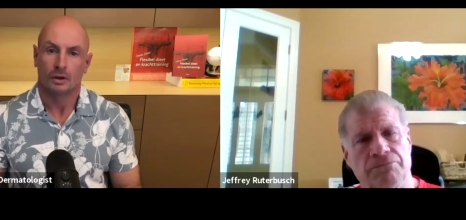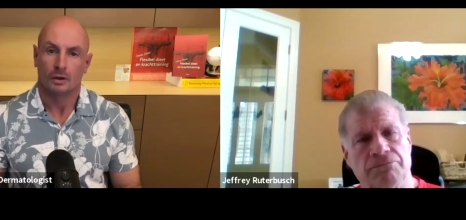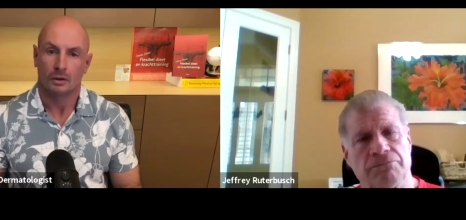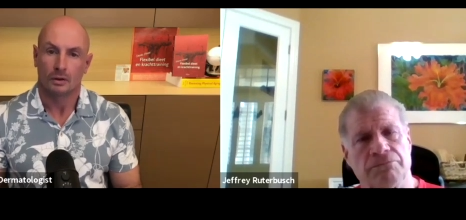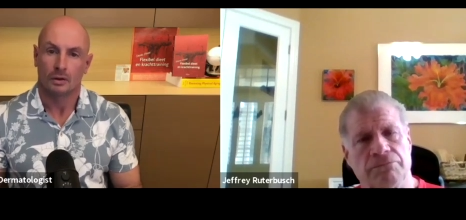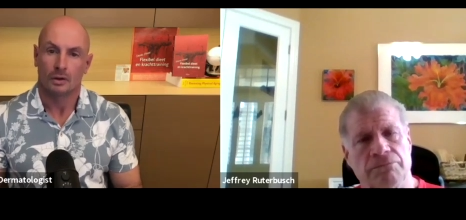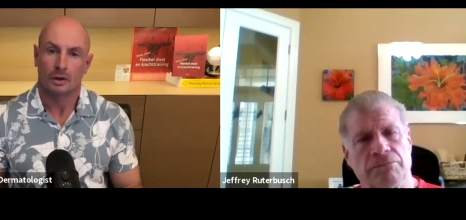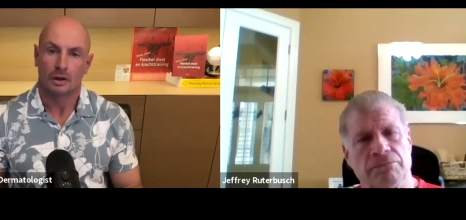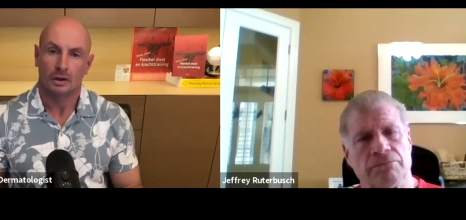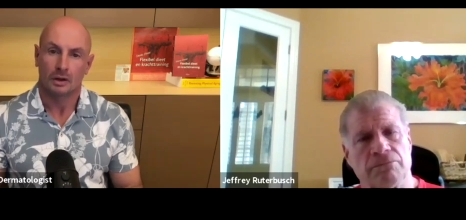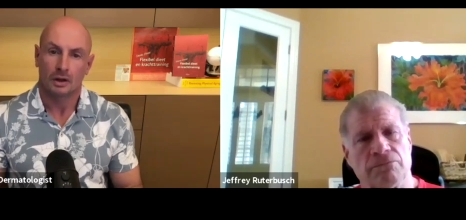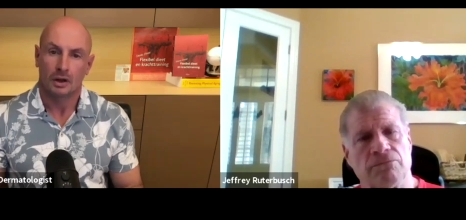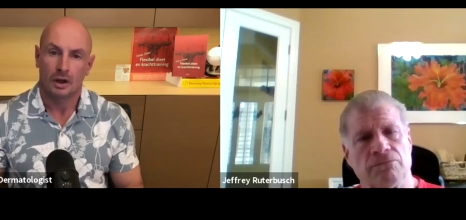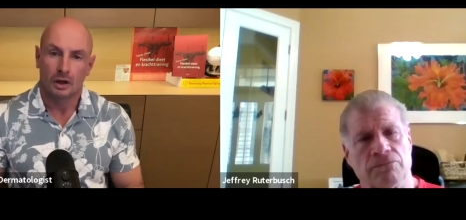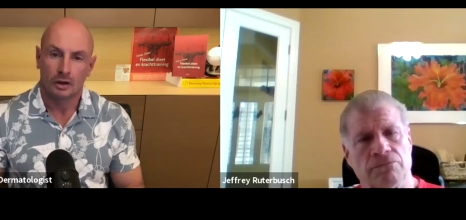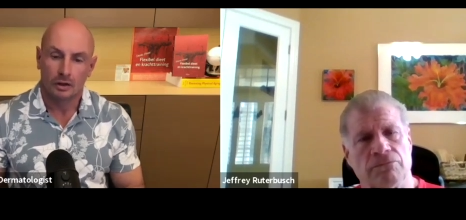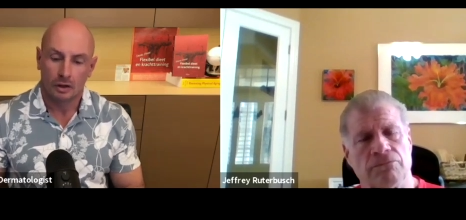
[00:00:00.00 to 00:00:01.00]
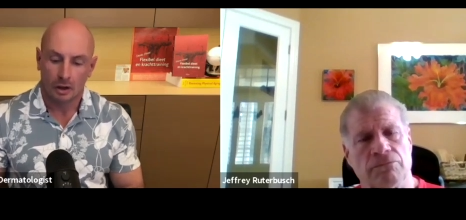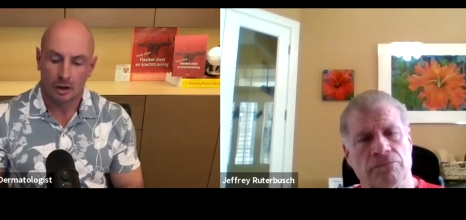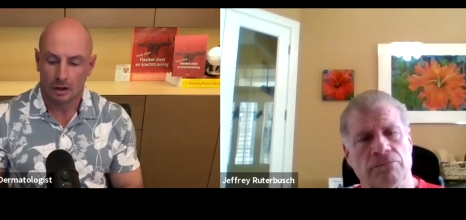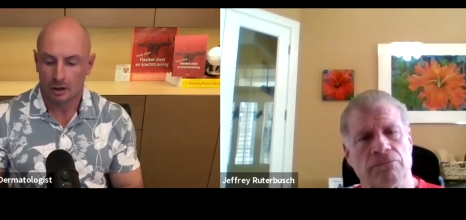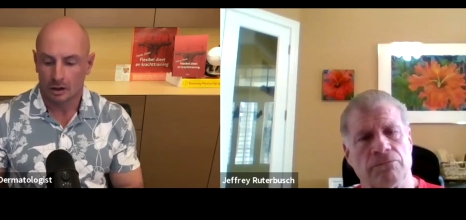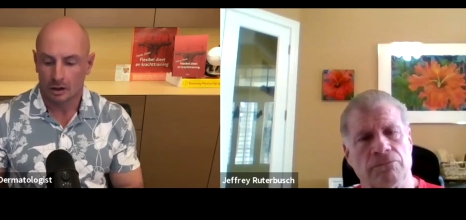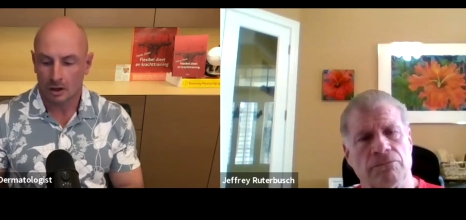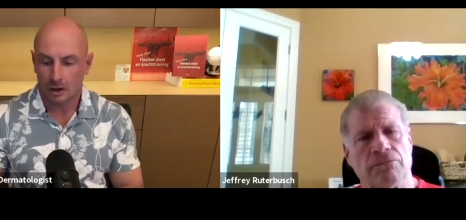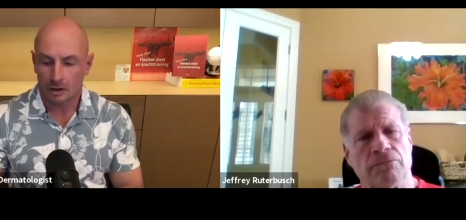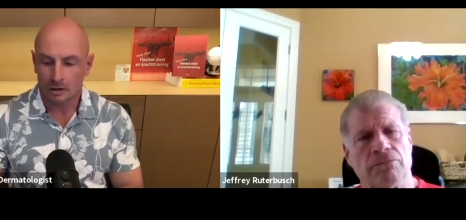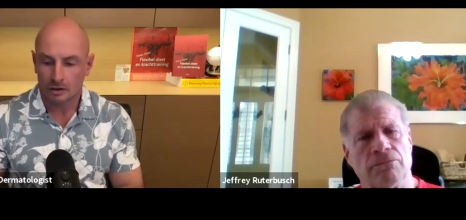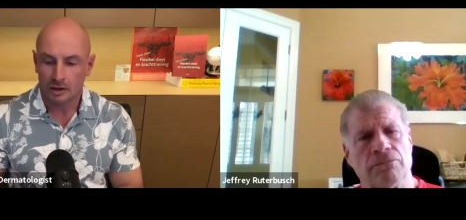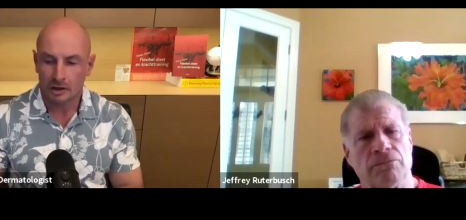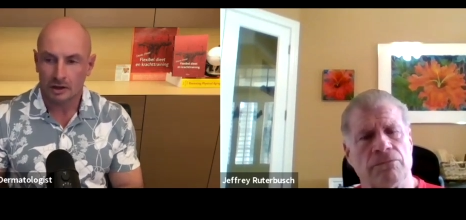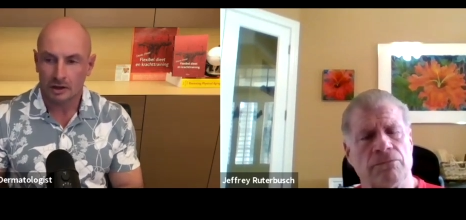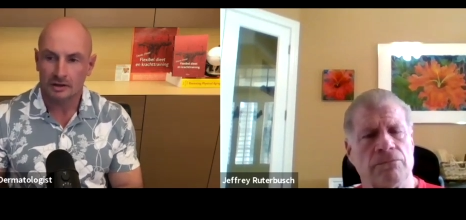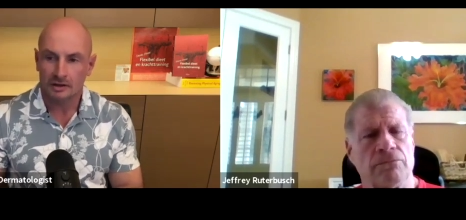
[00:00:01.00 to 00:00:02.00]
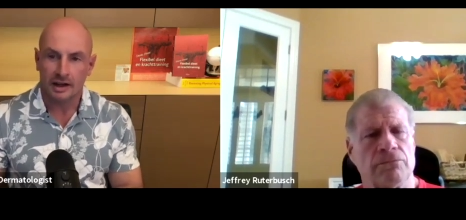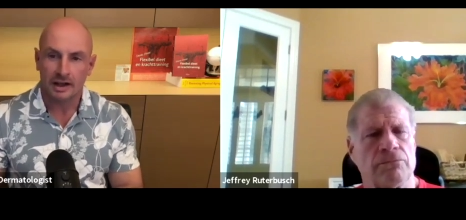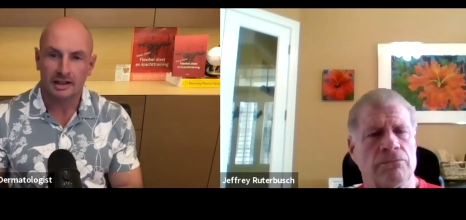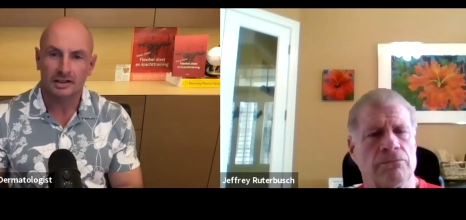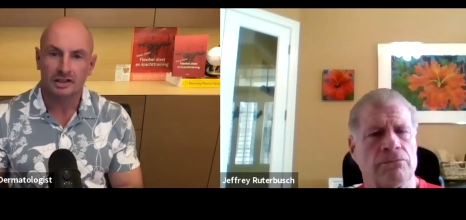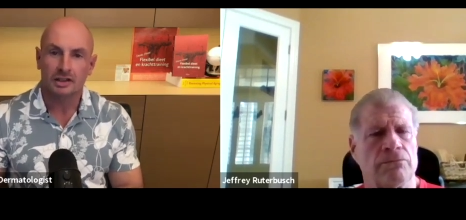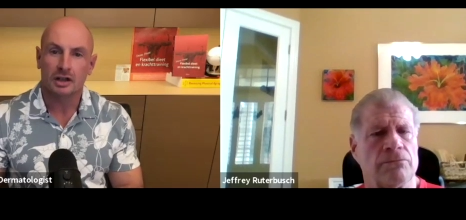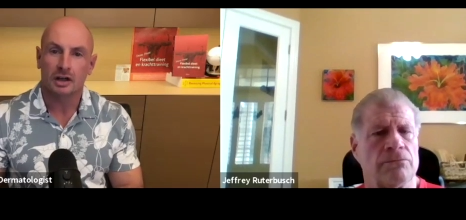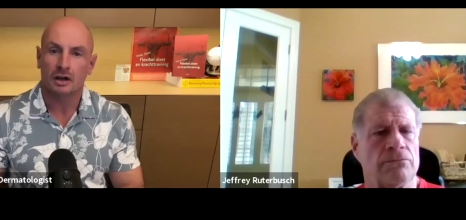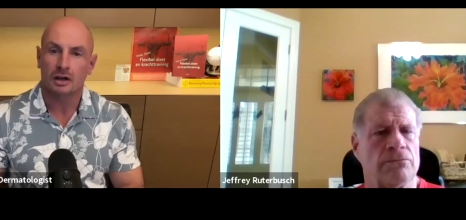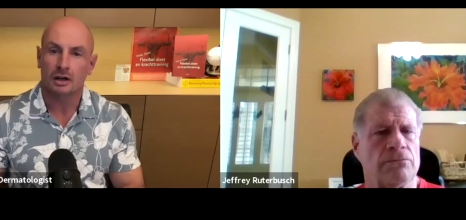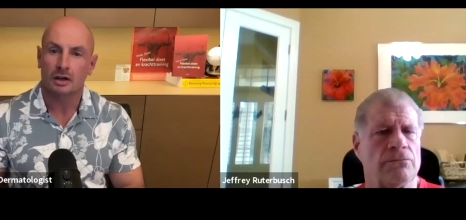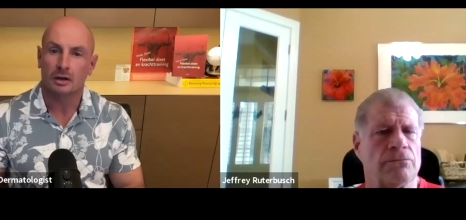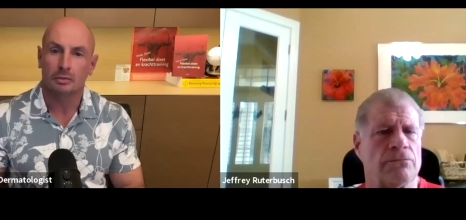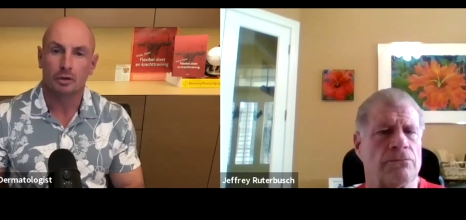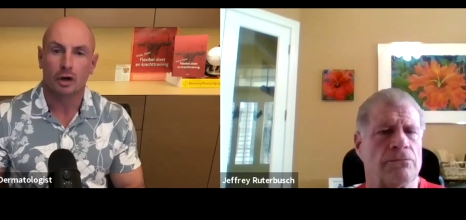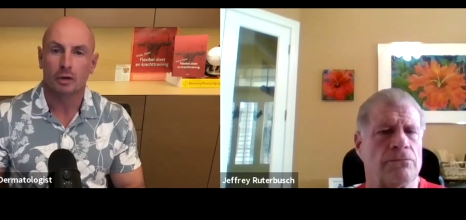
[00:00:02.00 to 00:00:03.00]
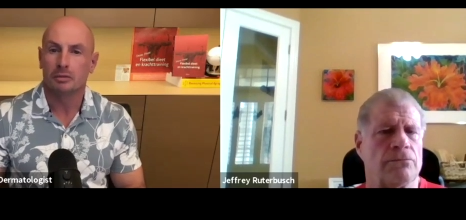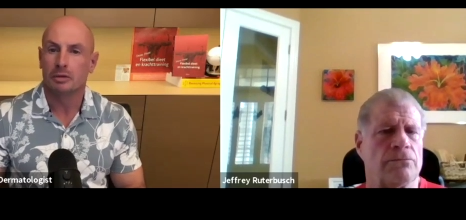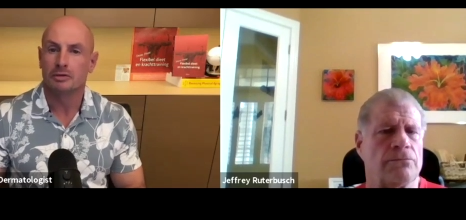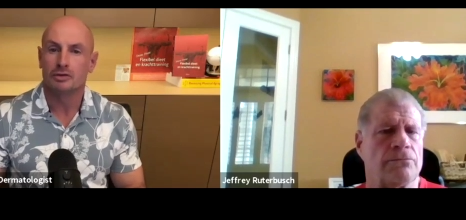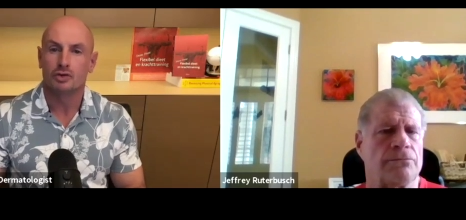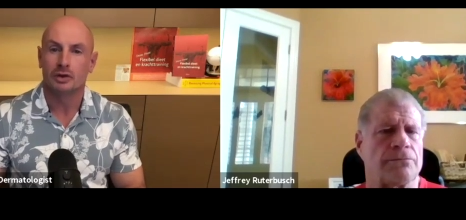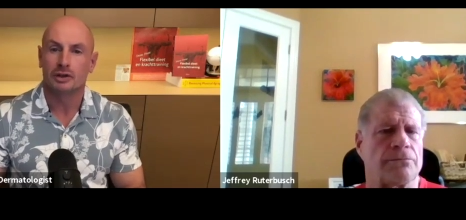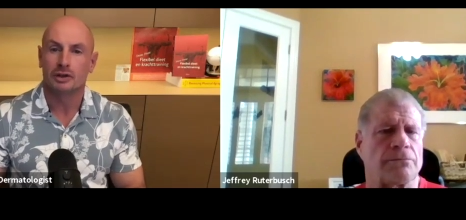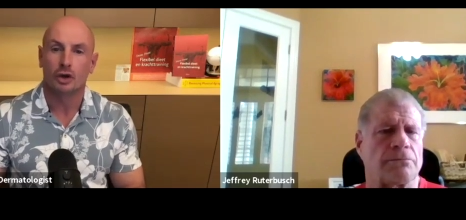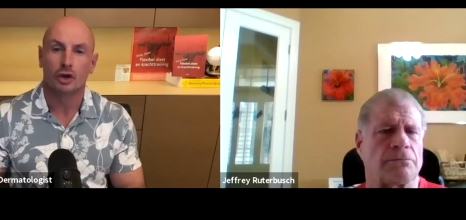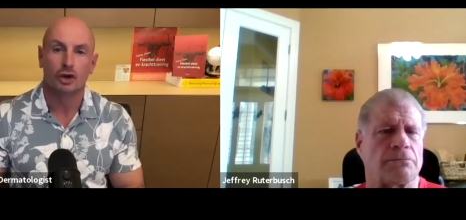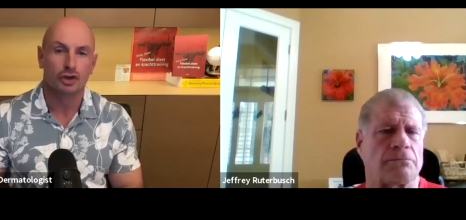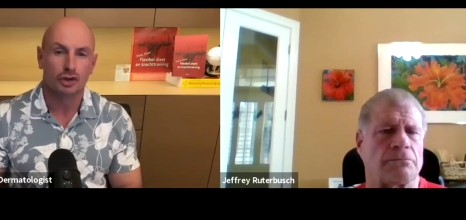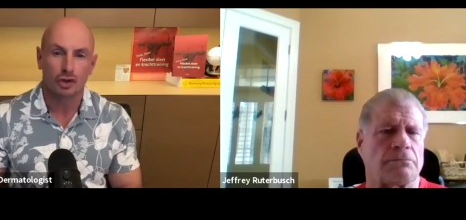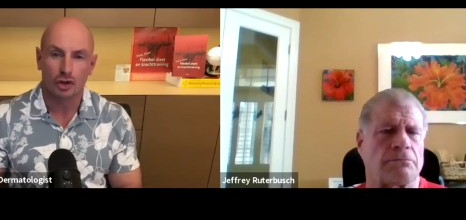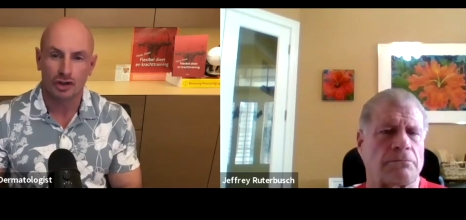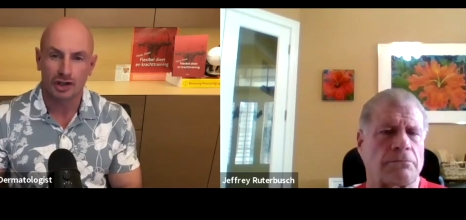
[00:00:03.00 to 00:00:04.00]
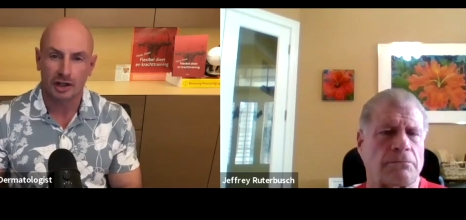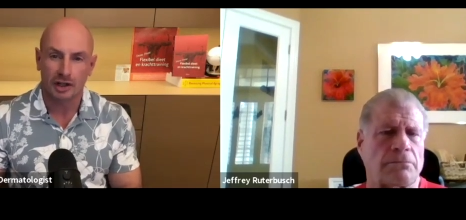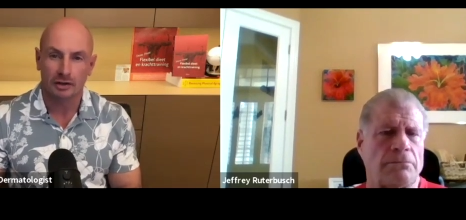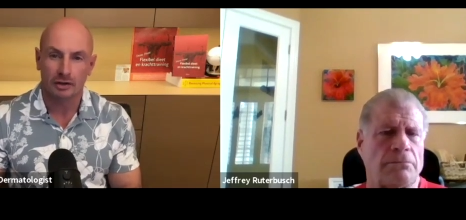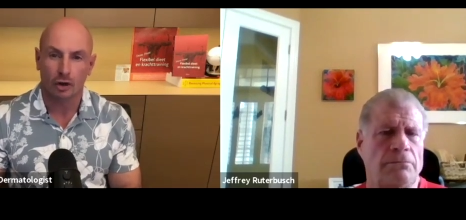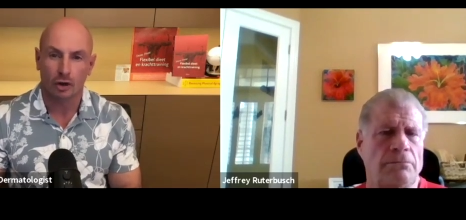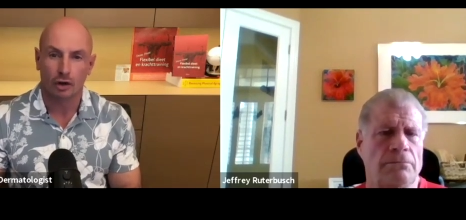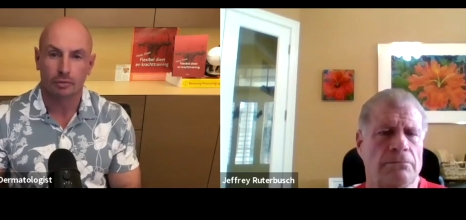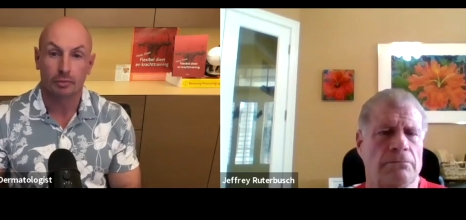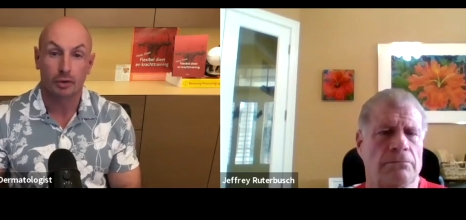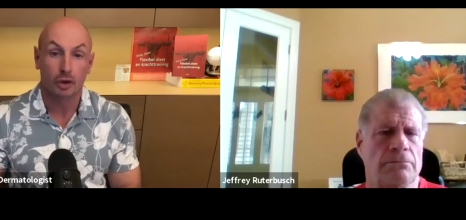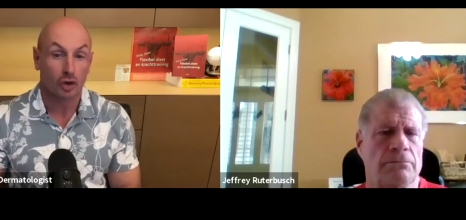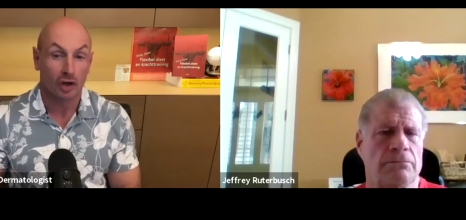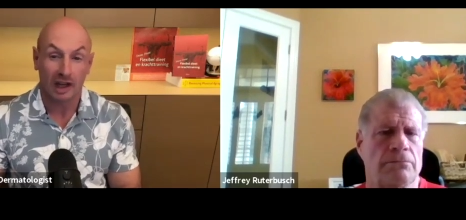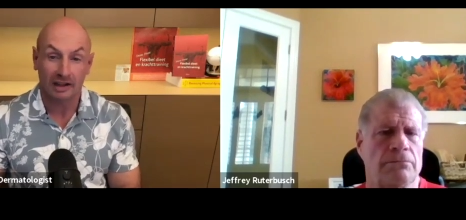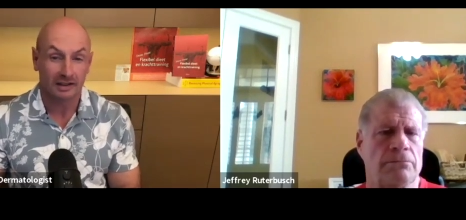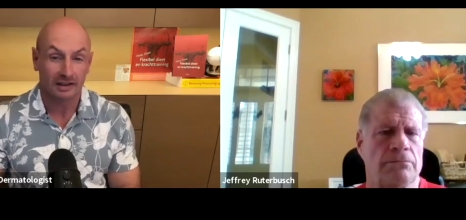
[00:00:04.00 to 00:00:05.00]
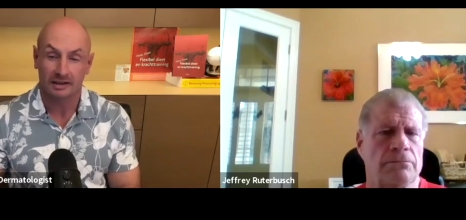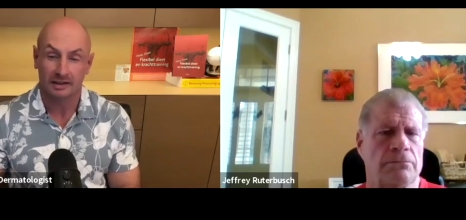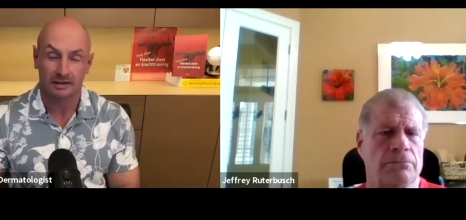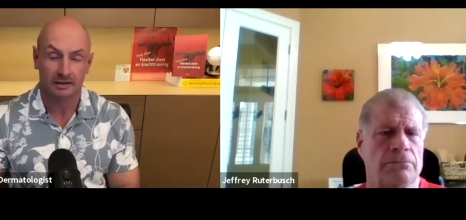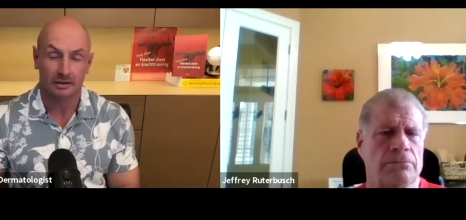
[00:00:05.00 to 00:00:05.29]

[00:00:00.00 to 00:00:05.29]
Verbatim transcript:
Speaker 1: Okay. Uh, are there extra uh, problems with estrogen or prolactin?